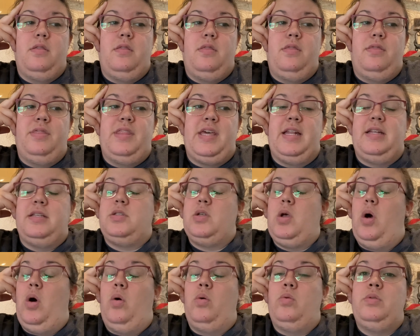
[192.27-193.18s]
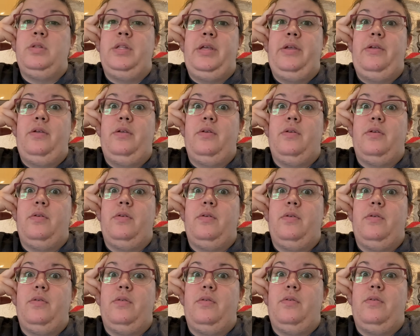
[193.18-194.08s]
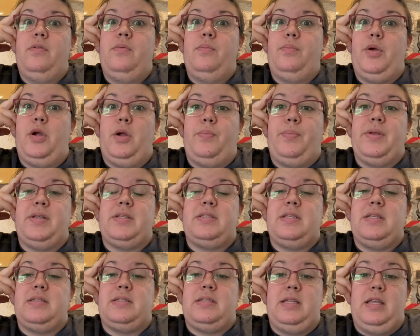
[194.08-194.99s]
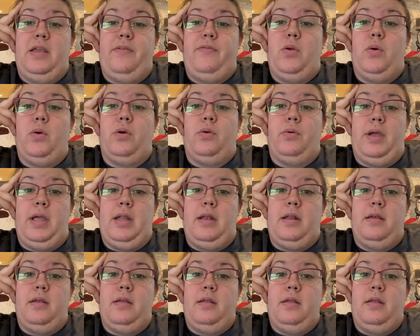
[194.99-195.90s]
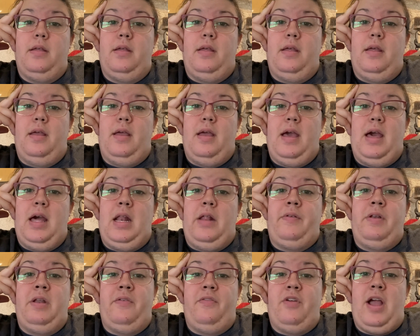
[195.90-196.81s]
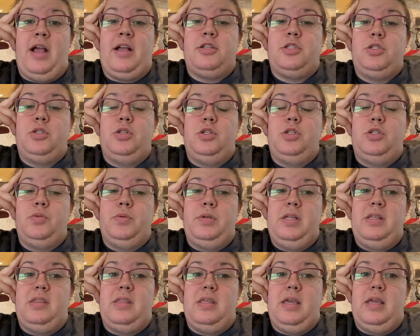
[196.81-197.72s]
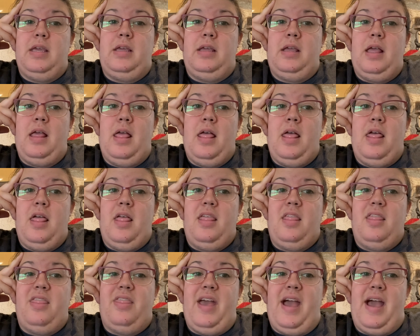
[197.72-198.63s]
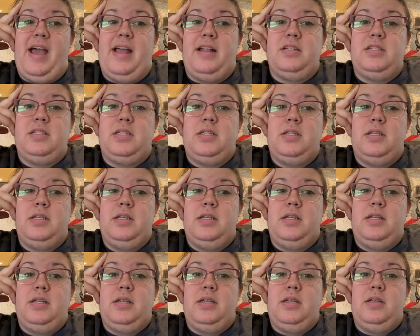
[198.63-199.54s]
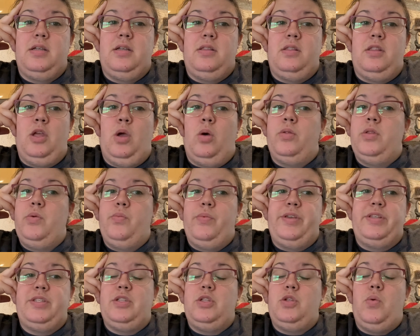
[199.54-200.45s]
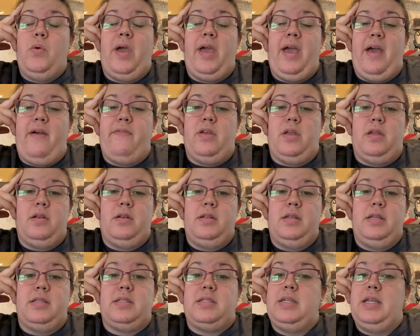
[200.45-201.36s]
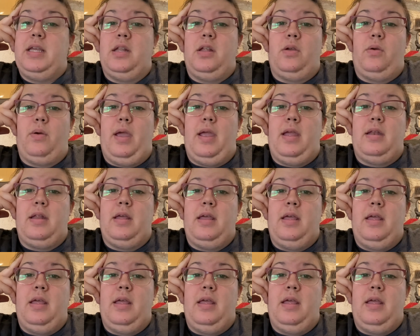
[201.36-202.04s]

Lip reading: that is only purpose is to give you a grade. And I've never asked you to do anything that the only reason you have it is to get a grade.